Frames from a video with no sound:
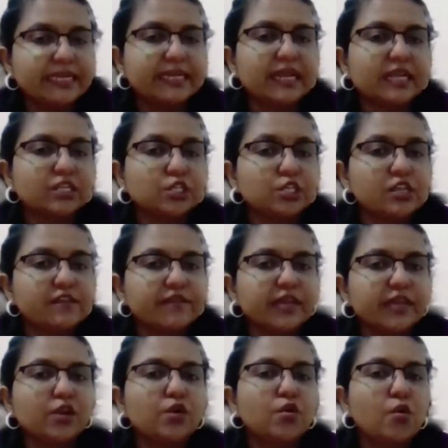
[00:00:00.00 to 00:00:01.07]
in
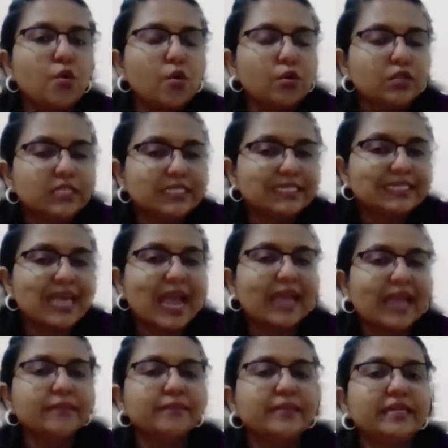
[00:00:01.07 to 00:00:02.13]
achieving goals
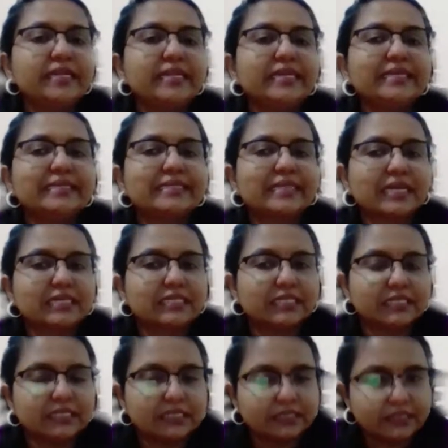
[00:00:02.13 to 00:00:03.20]
and building
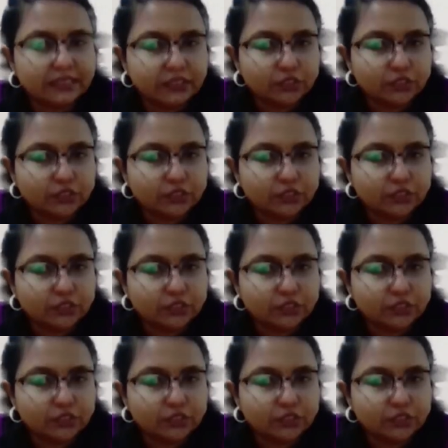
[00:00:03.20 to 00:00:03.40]
success.